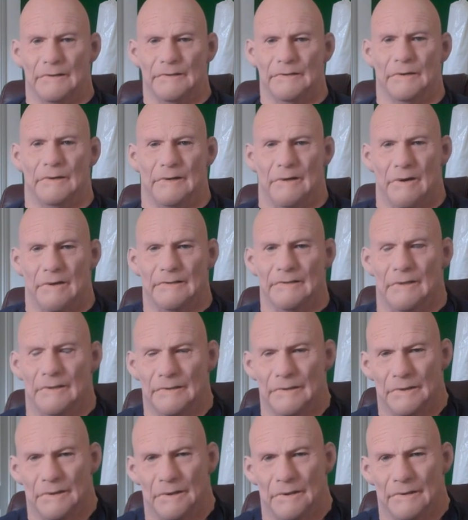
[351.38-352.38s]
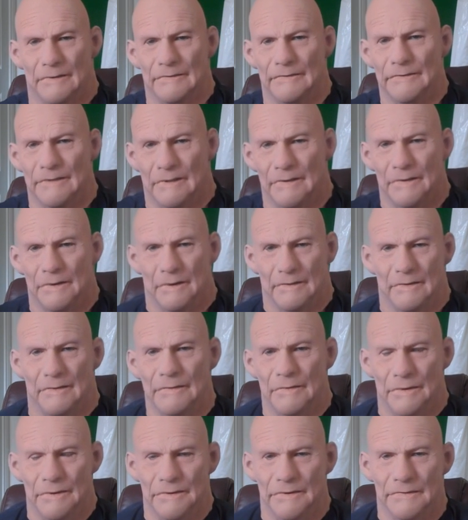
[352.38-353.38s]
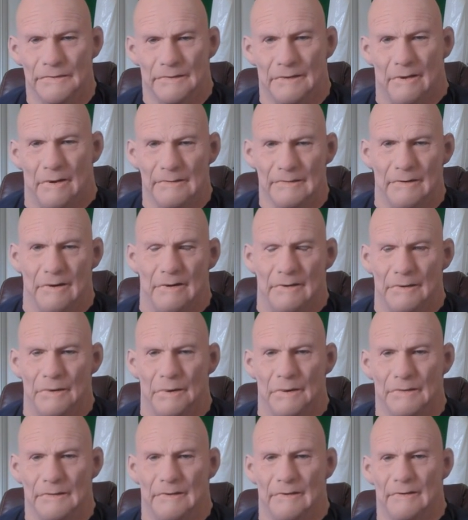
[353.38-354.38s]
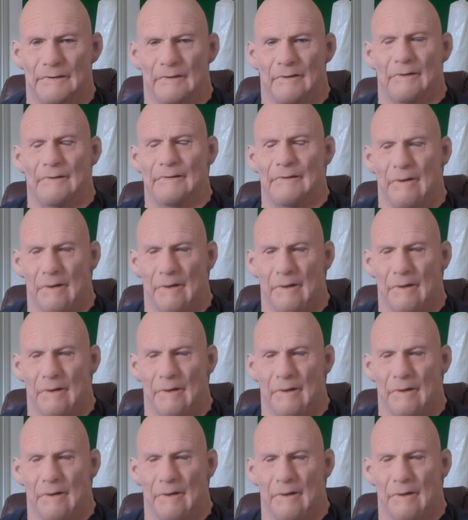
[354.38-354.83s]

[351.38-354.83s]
So guys, that concludes another Russian roulette pack opening.